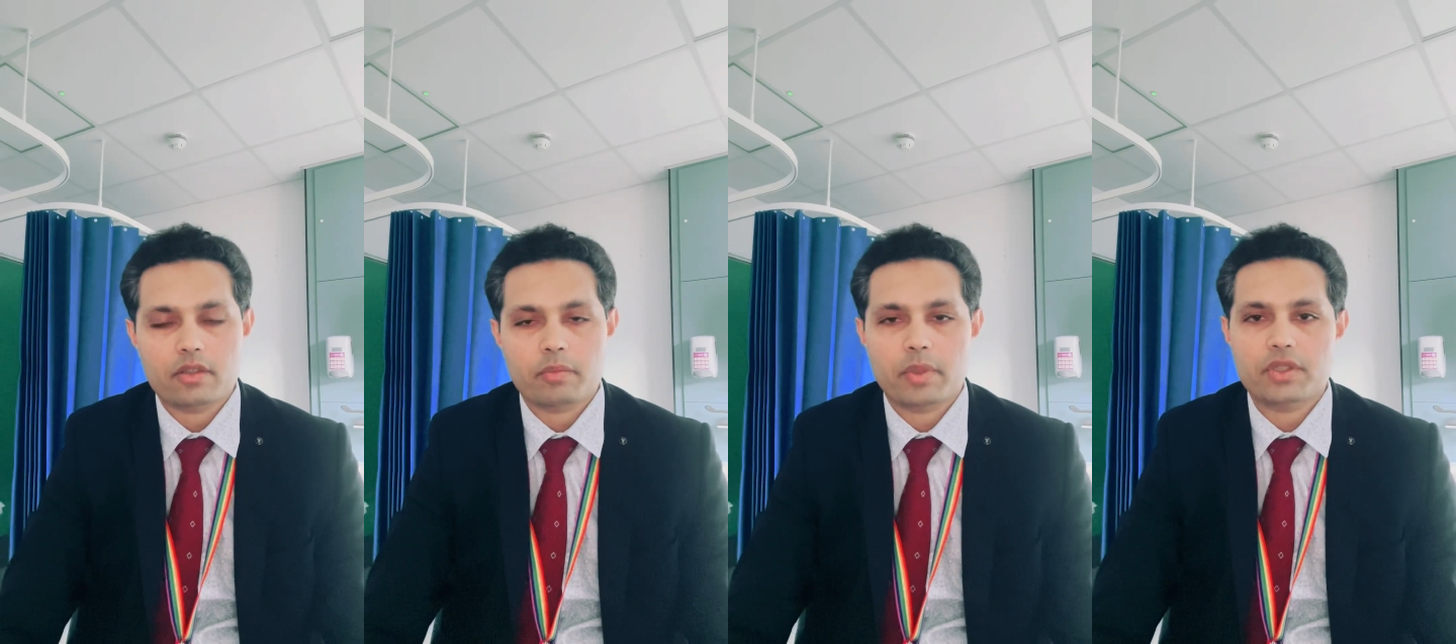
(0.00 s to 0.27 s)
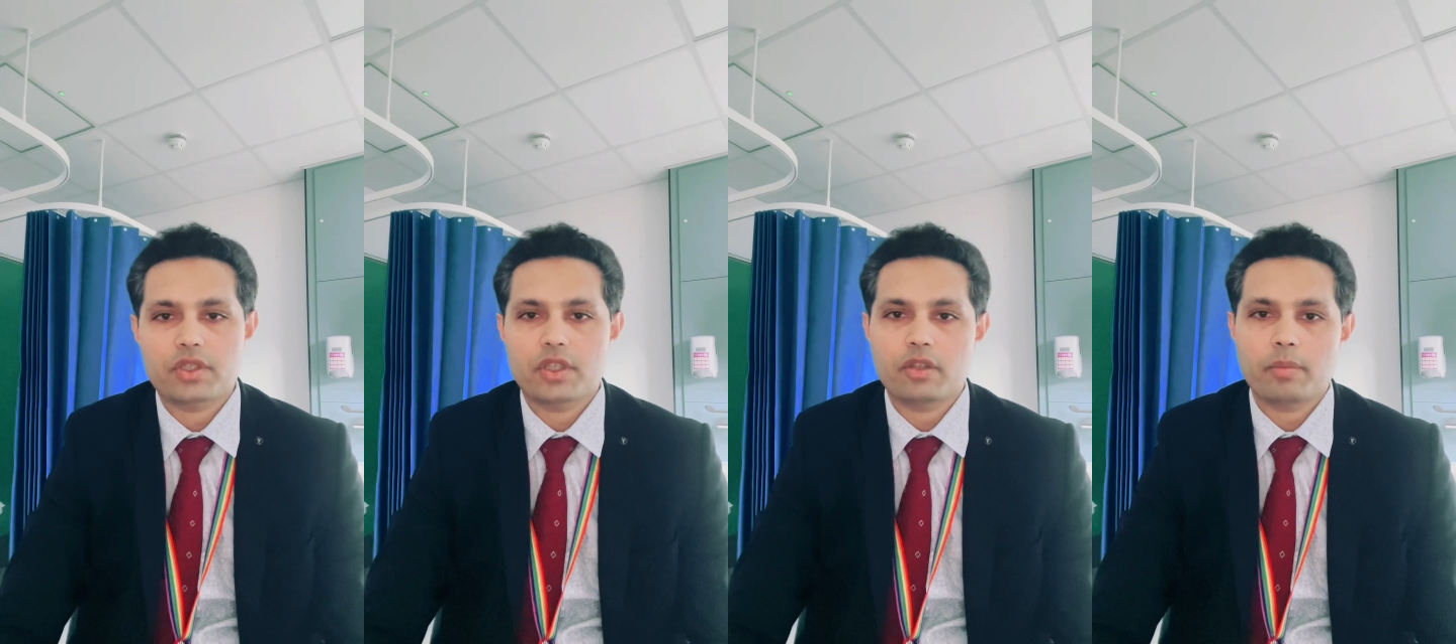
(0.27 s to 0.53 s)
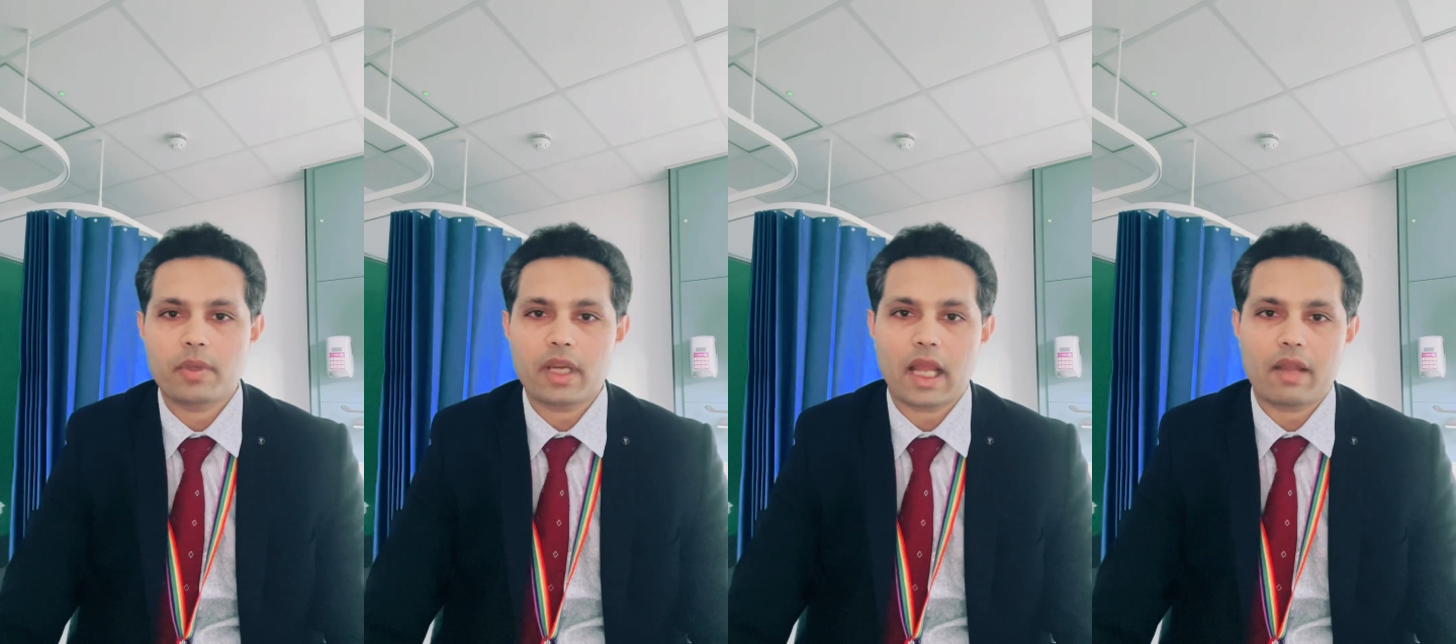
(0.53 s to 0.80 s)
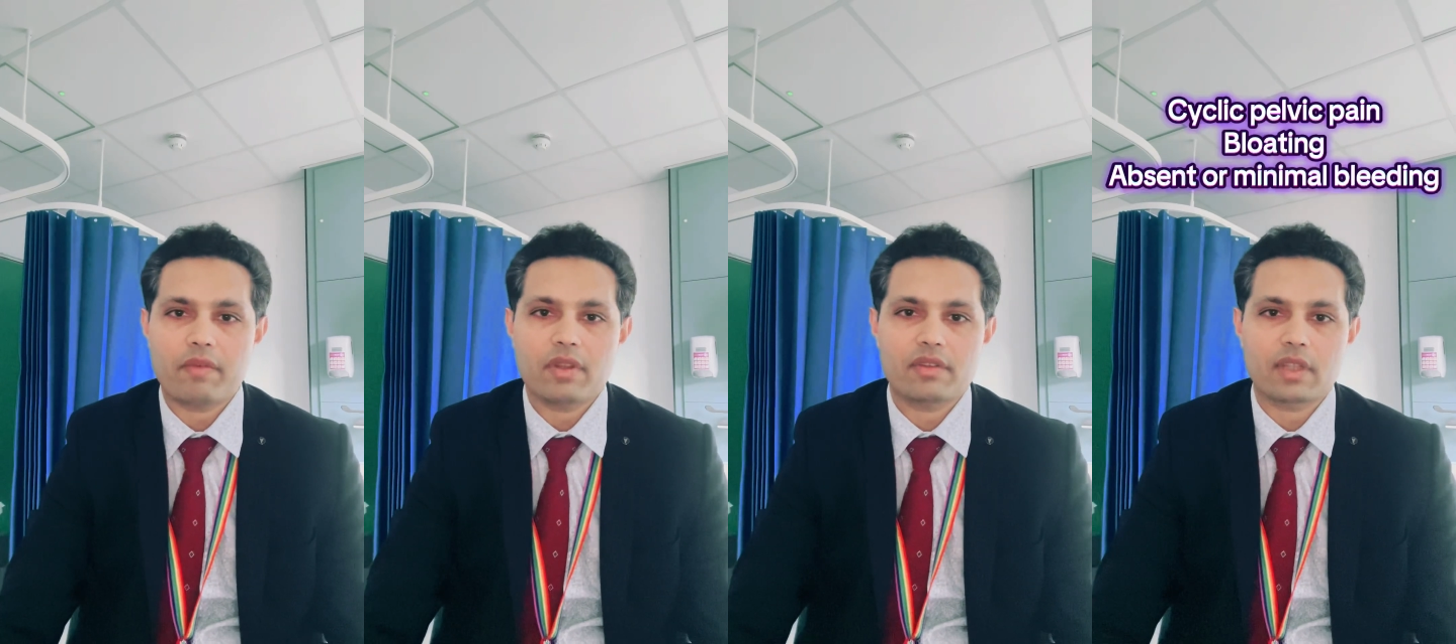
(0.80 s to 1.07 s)
but she's been
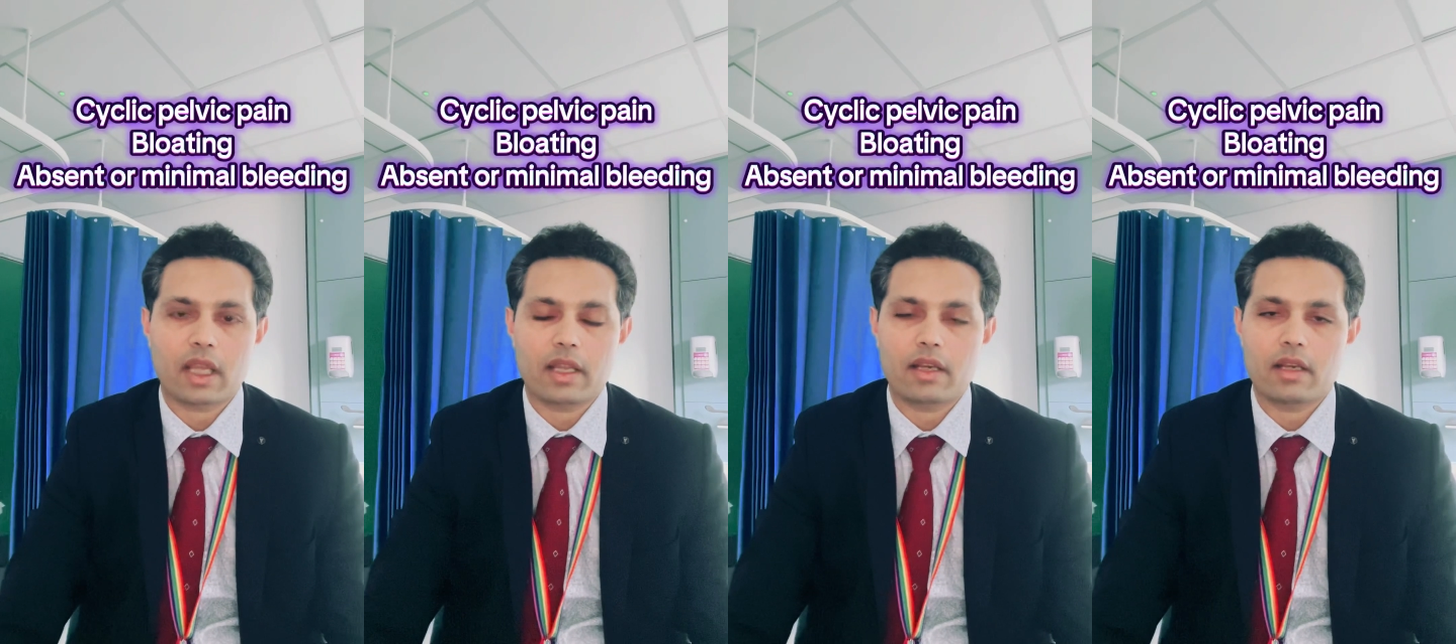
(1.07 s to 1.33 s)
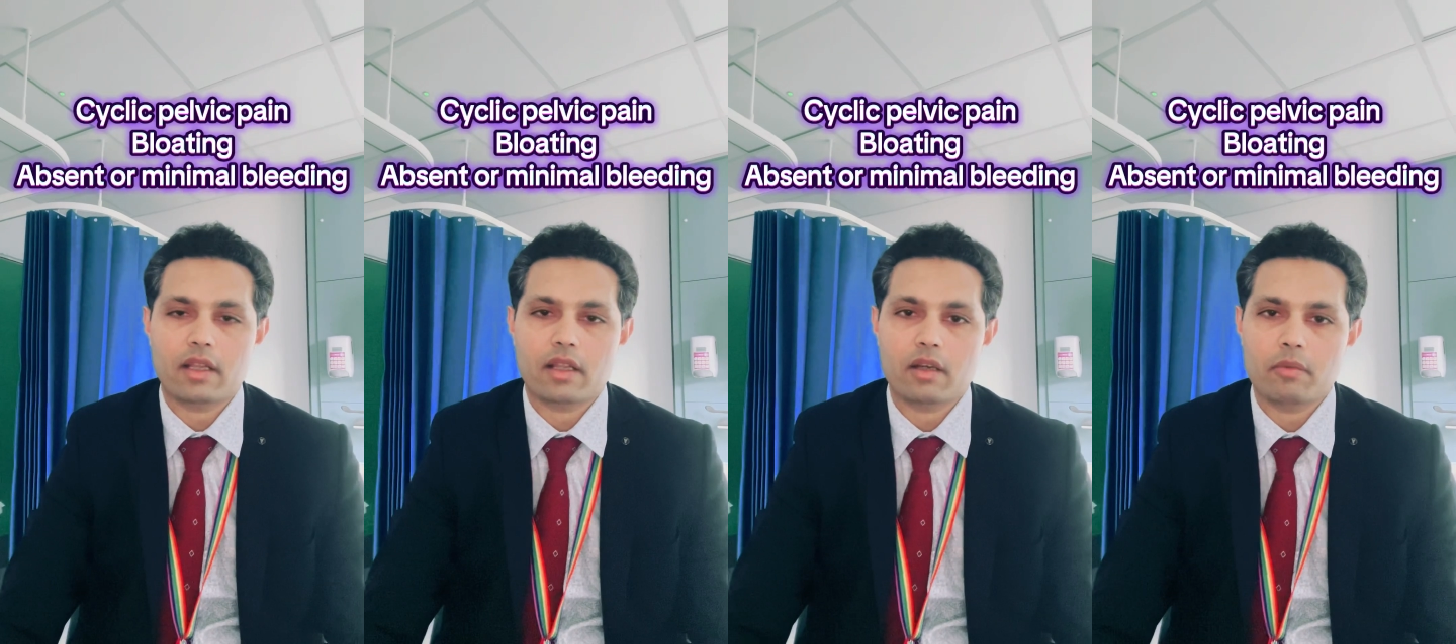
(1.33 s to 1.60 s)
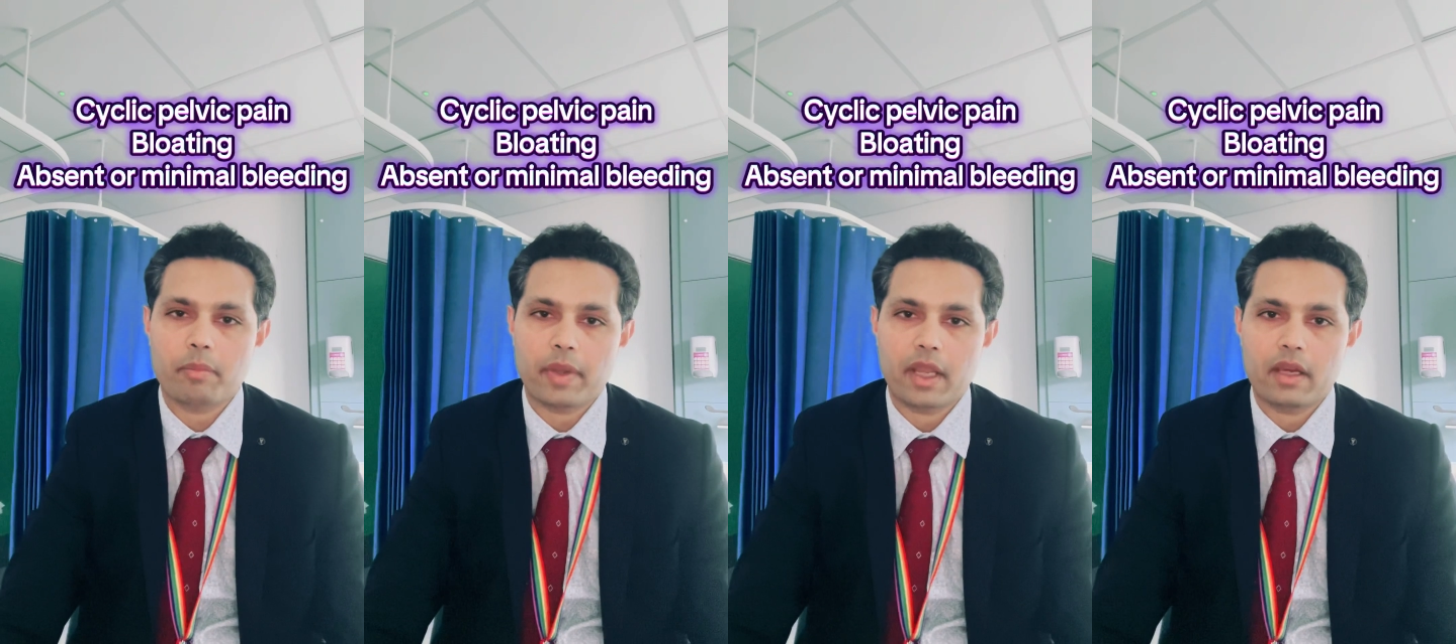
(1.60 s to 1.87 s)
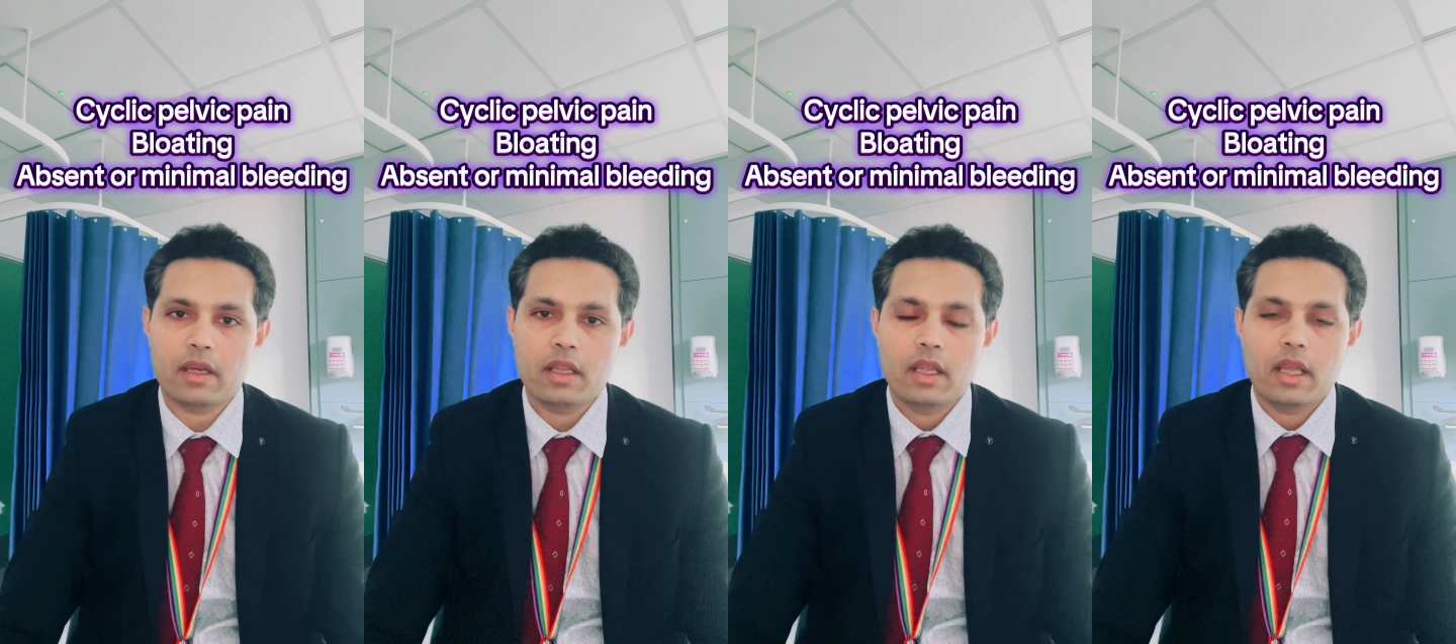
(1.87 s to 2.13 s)
having cyclical
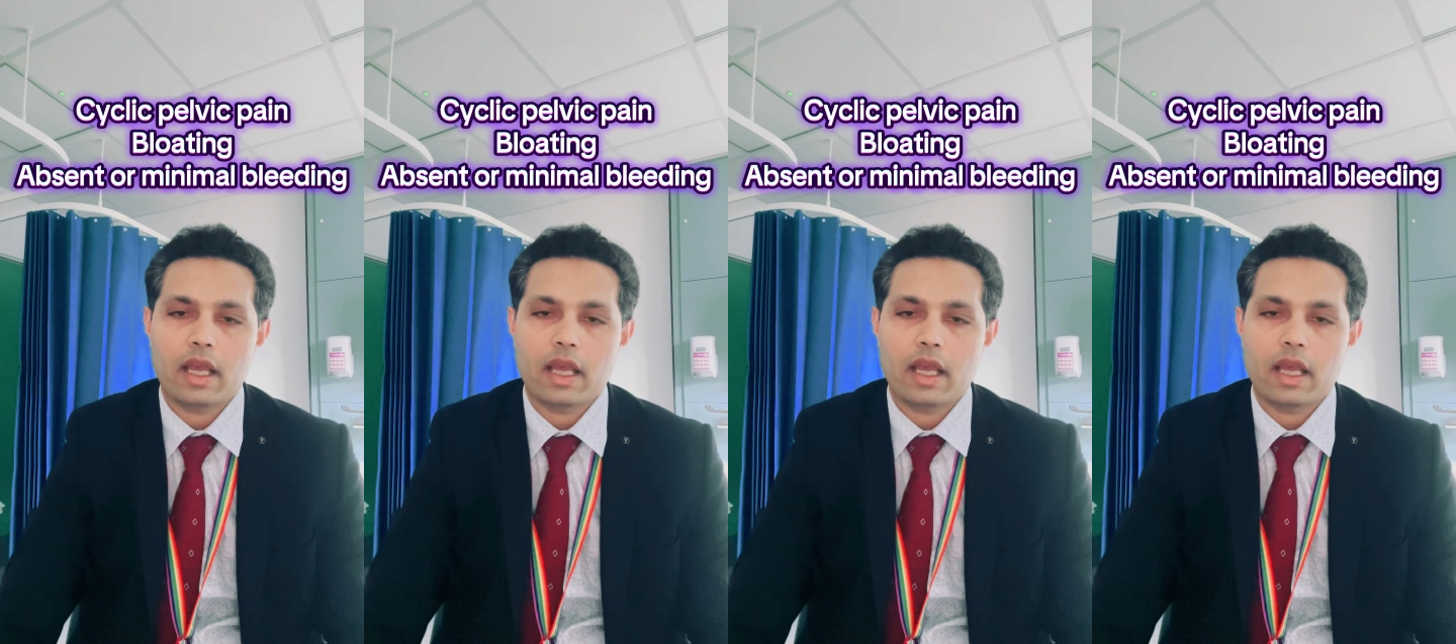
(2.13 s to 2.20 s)
pain,